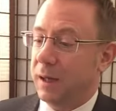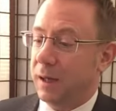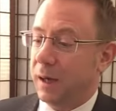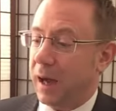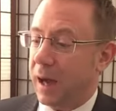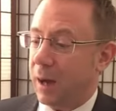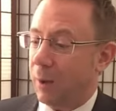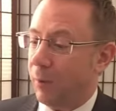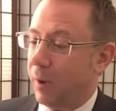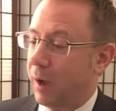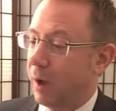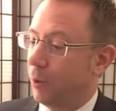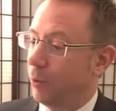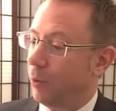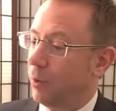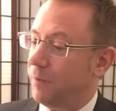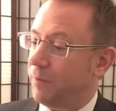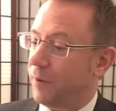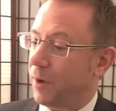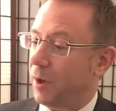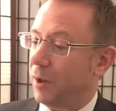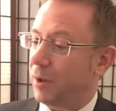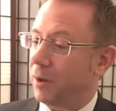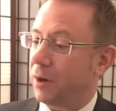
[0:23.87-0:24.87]
Well,
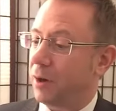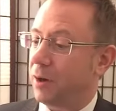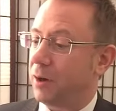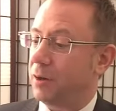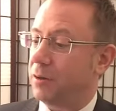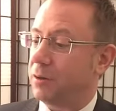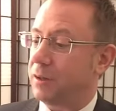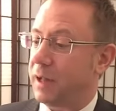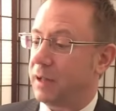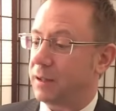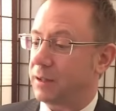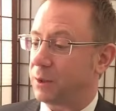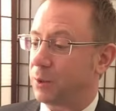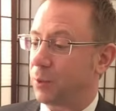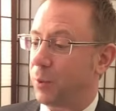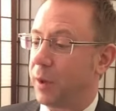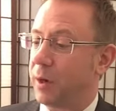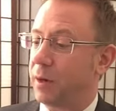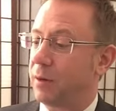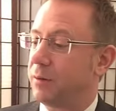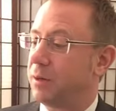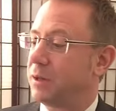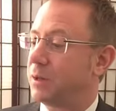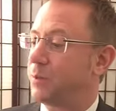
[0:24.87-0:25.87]
we've all heard that
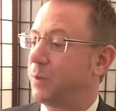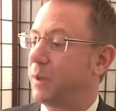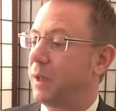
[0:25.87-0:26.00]
Twitter is